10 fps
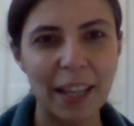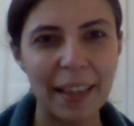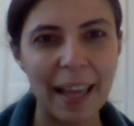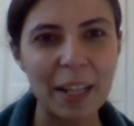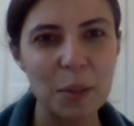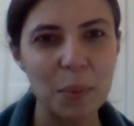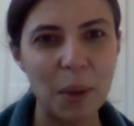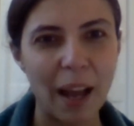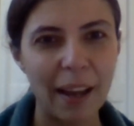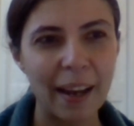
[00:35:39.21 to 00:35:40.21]
And that's
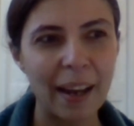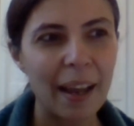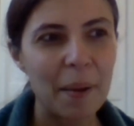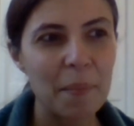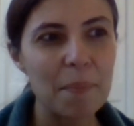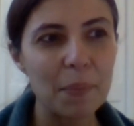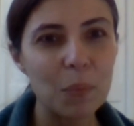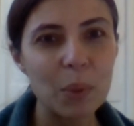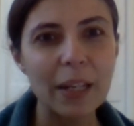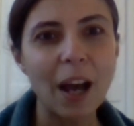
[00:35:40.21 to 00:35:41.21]
why
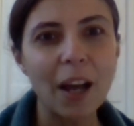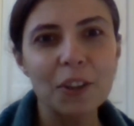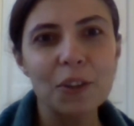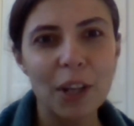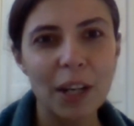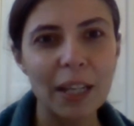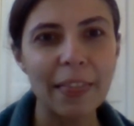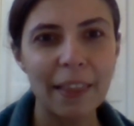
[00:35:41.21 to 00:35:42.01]
we got to really